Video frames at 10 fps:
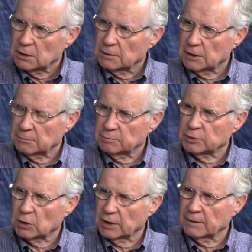Uh, Just for
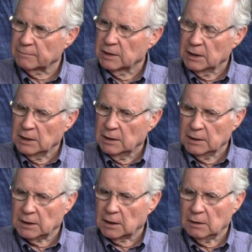program. the youth, more.
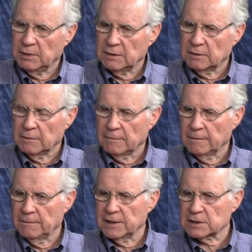Yeah, I mean,
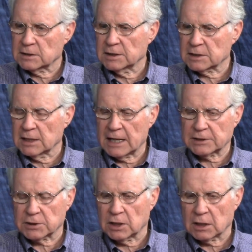this this
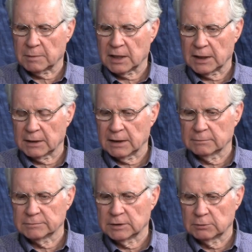last talk by uh,
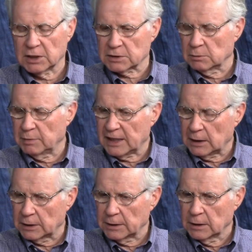Russell
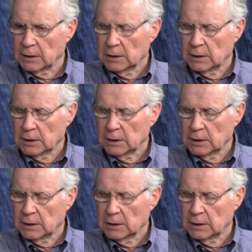Ballard